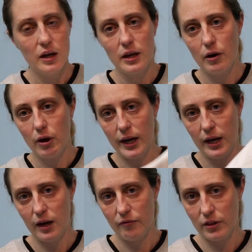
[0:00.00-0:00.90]
Now I
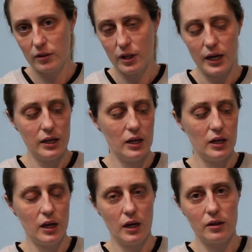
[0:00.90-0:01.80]
have the
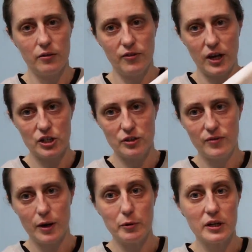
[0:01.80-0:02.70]
lining and the fashion
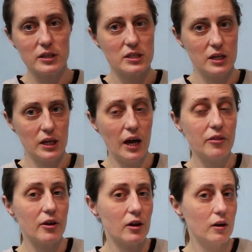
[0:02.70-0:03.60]
fabric
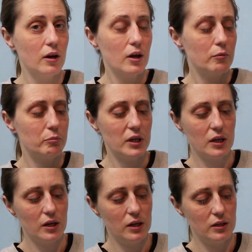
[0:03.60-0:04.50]
together
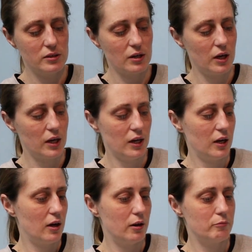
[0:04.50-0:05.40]
because I
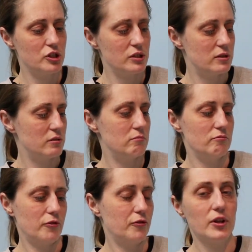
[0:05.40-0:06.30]
am just
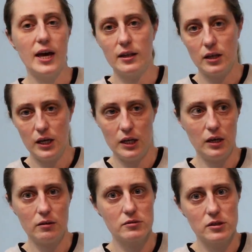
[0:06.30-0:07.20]
flat
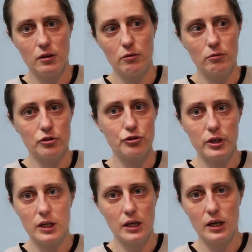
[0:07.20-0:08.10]
lining, so
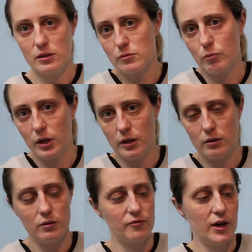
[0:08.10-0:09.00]
treating it as
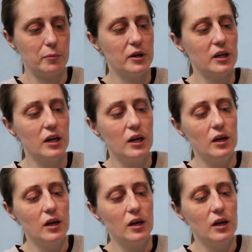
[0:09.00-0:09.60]
one fabric.